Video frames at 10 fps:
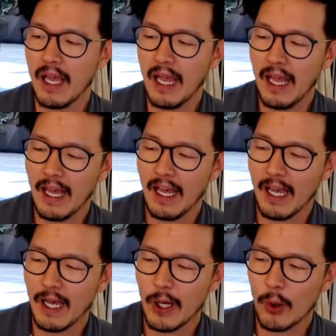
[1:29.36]

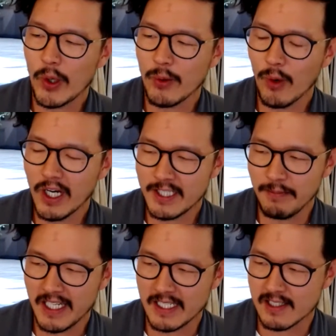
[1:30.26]
uh, we want to
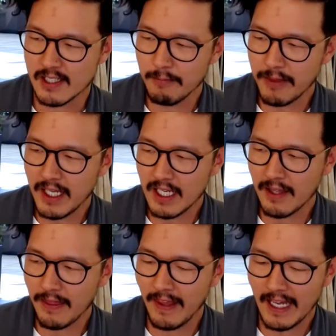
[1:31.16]
make it
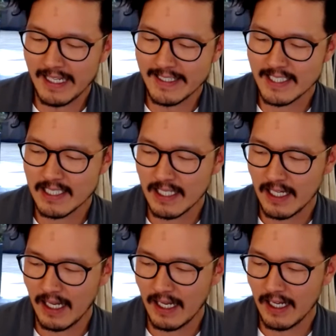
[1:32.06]
something that
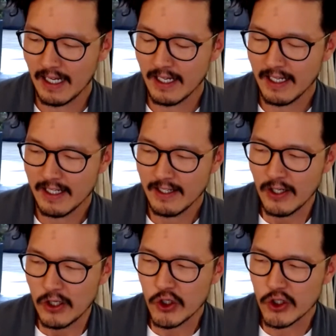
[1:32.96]
uh,
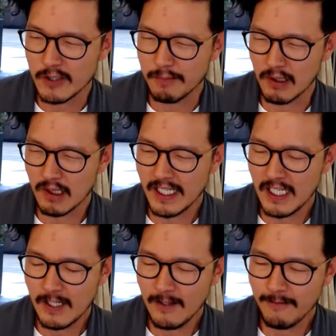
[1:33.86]
you could
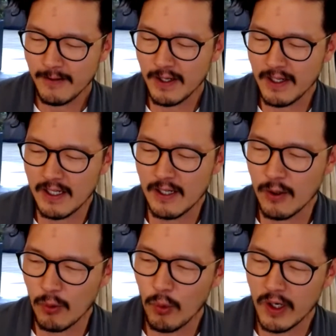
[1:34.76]
believe
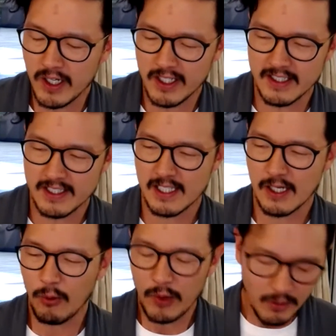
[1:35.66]
was
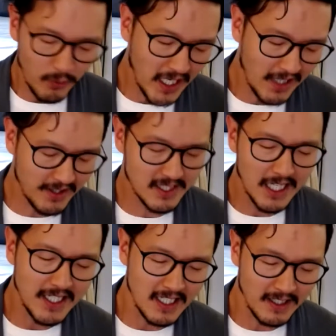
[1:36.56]
we, we had this
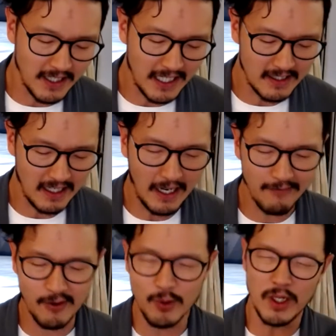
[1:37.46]
idea that
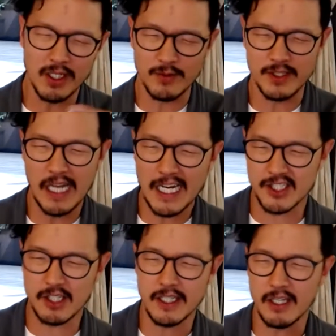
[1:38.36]
everyone was
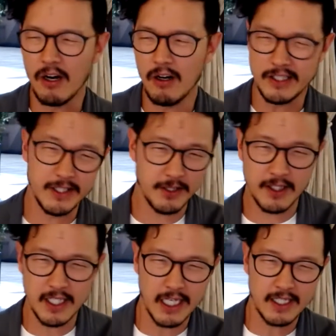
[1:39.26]
actually all
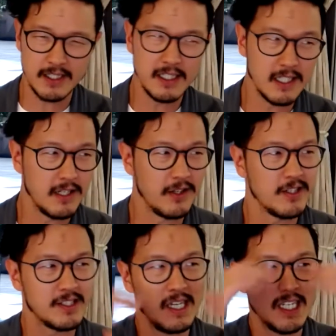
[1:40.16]
interconnected. You know,
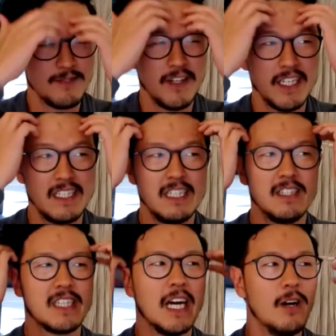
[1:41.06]
there's lots of
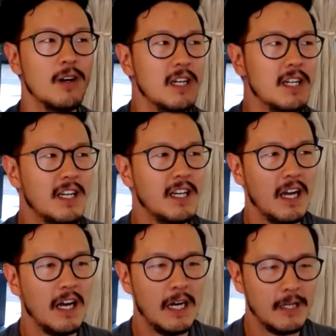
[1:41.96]
ideas how
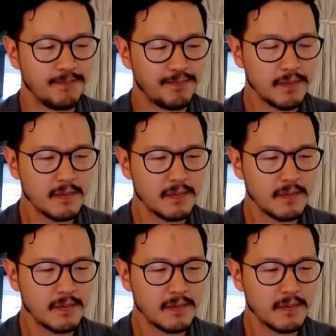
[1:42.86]
um,